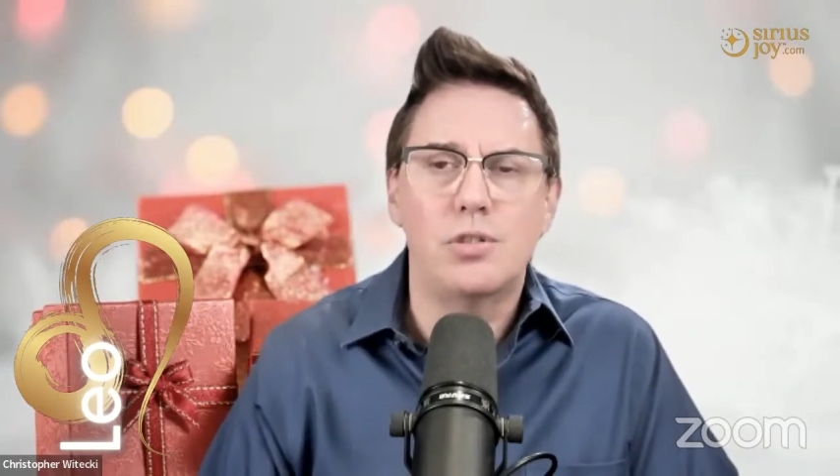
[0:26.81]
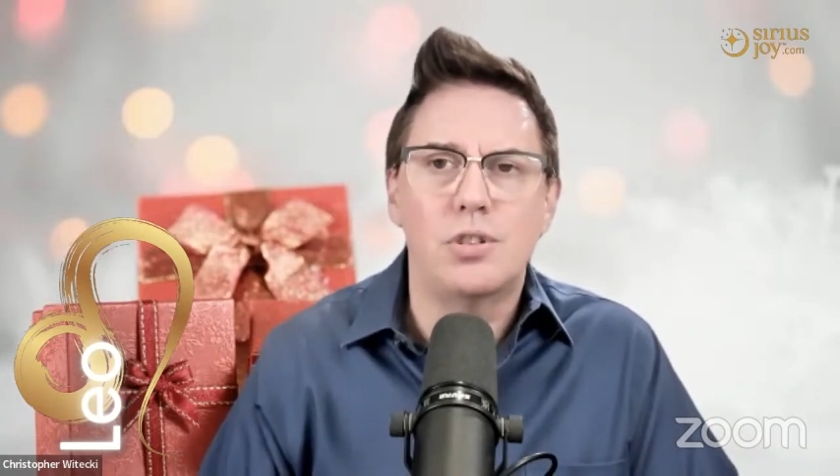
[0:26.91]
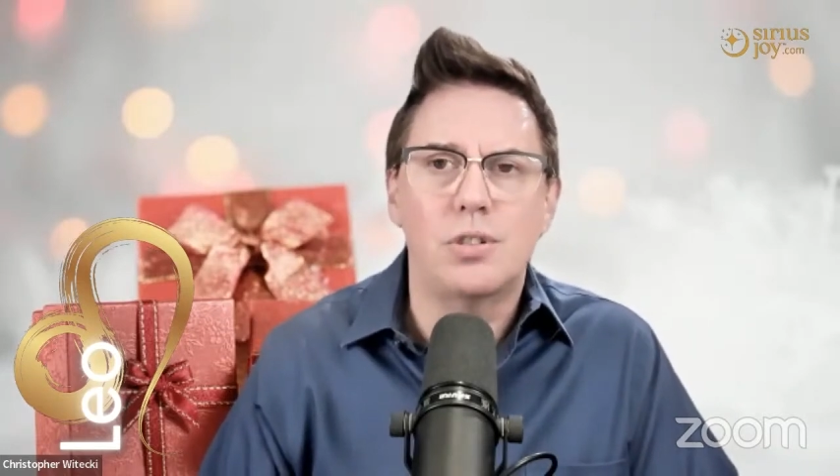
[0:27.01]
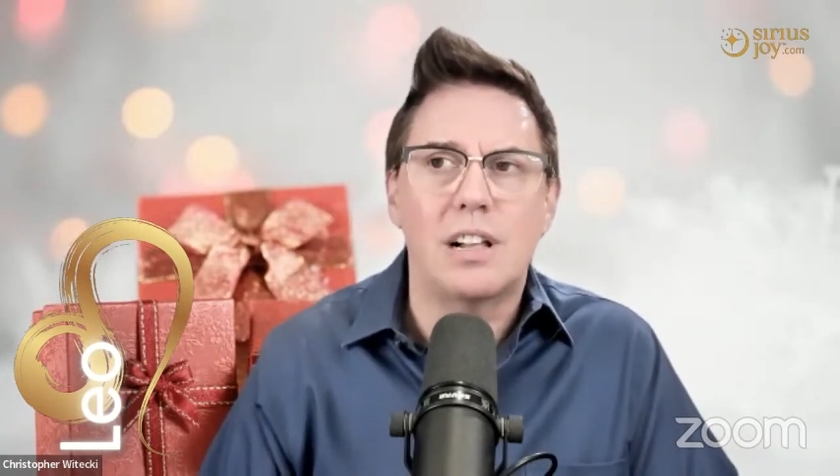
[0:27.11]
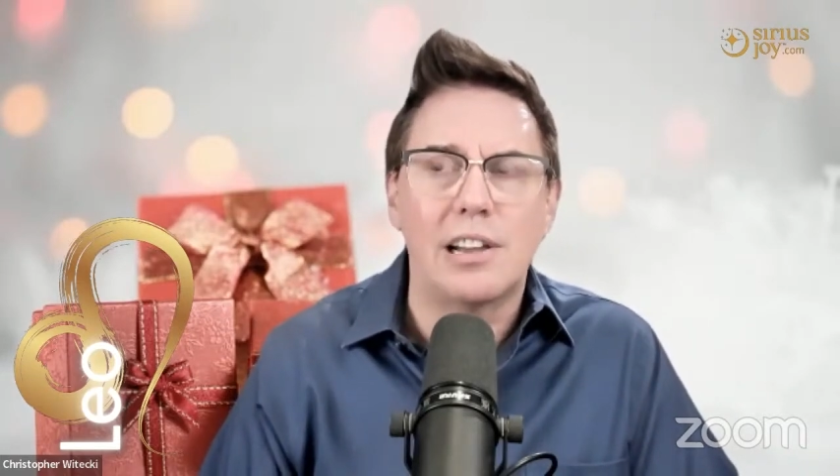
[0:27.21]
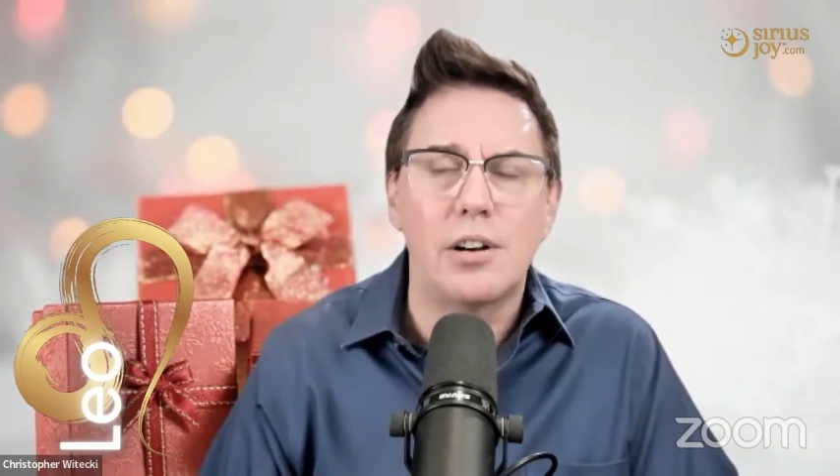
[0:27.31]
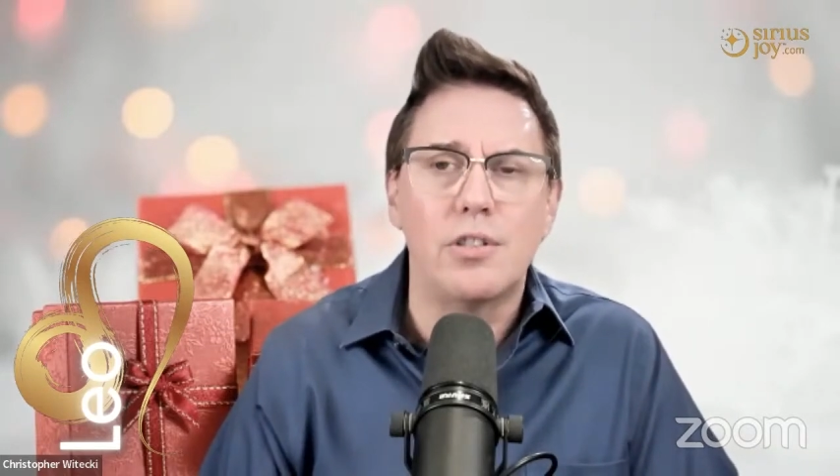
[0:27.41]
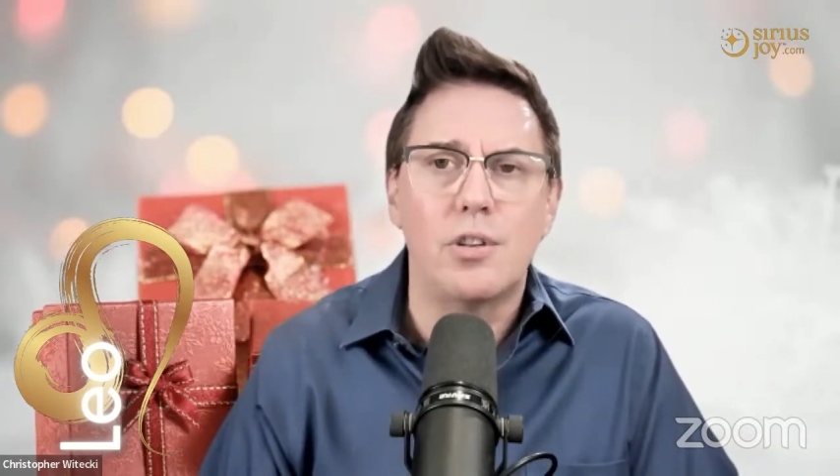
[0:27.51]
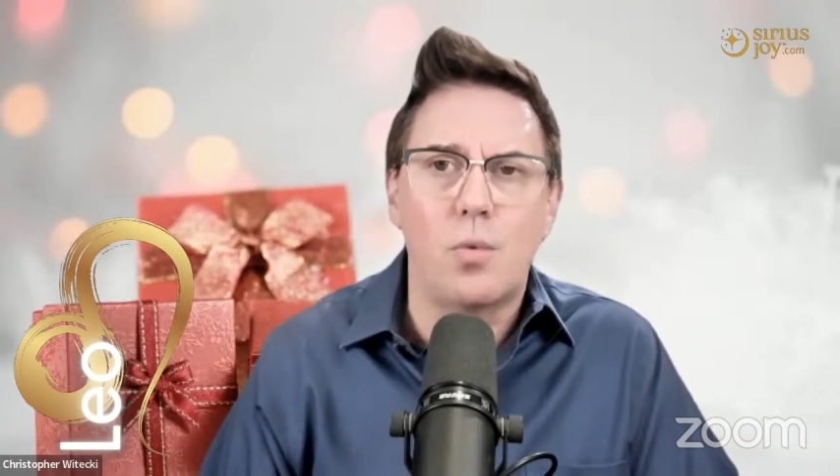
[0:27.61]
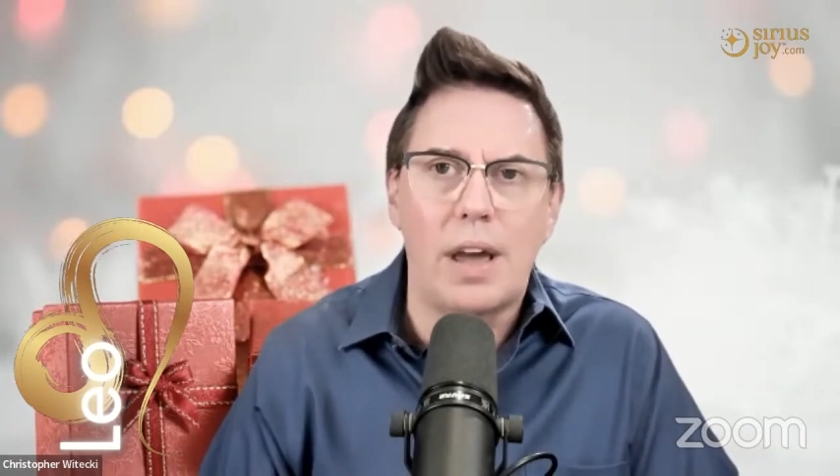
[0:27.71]
you to
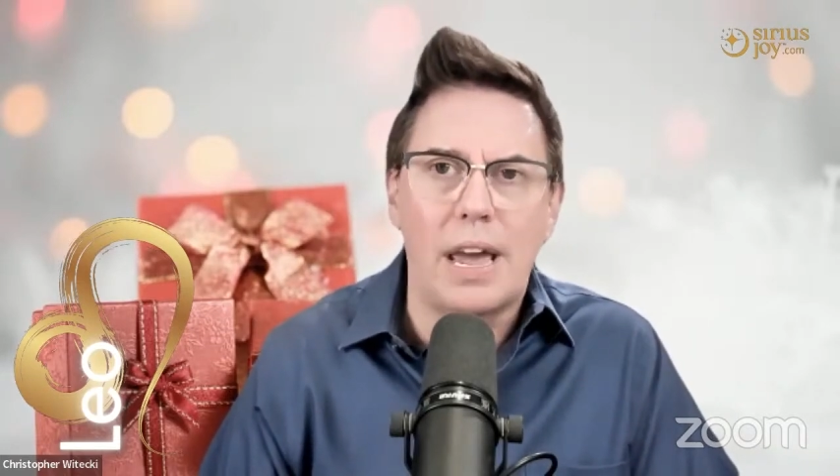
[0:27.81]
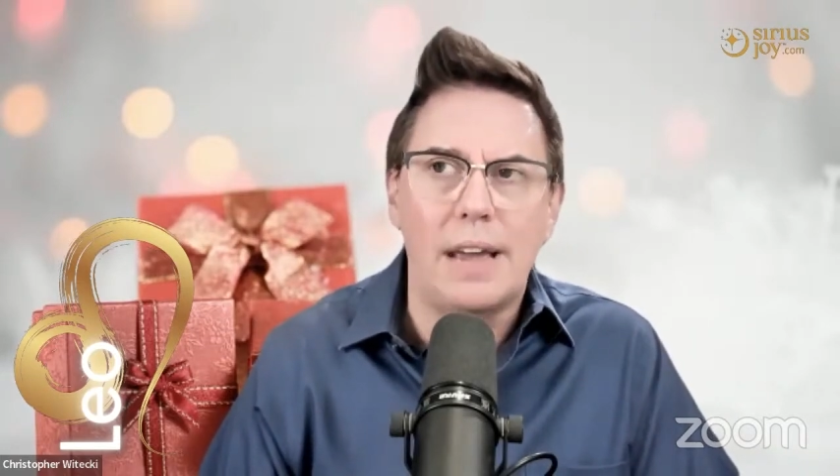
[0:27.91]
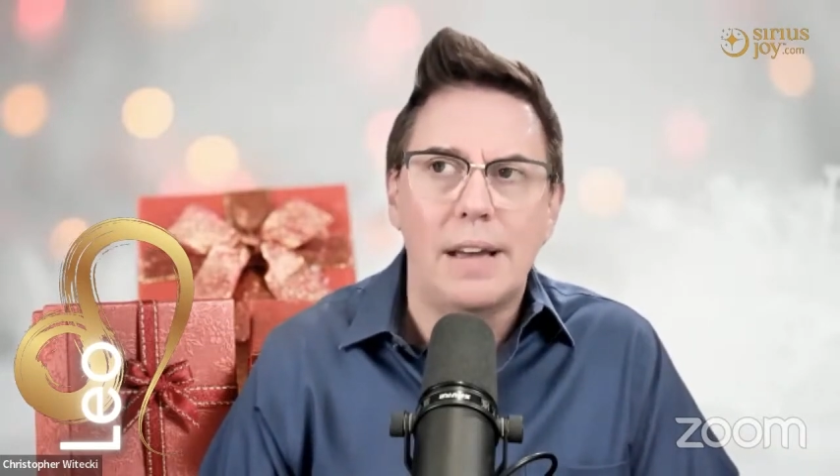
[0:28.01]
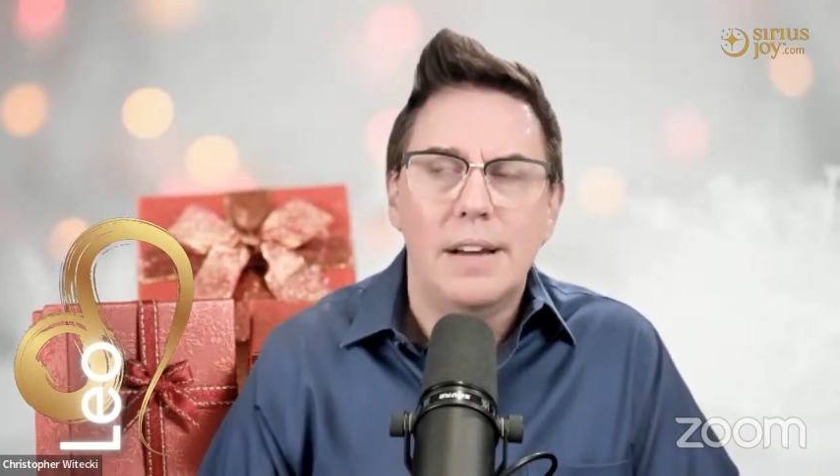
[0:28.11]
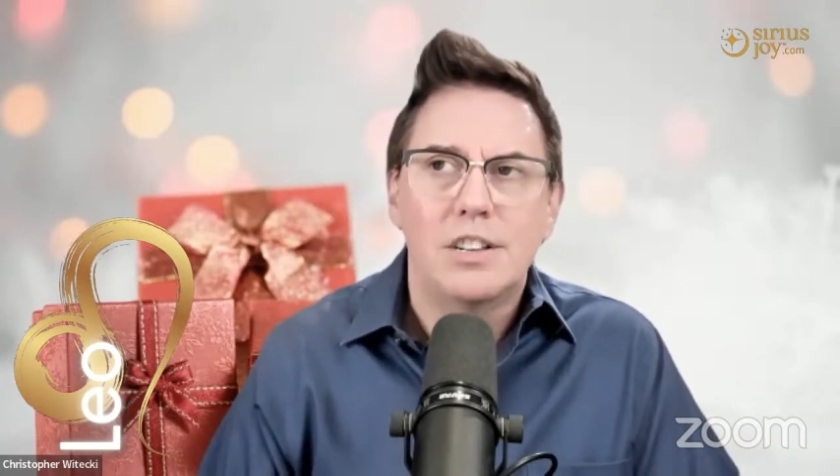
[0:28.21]
clear the way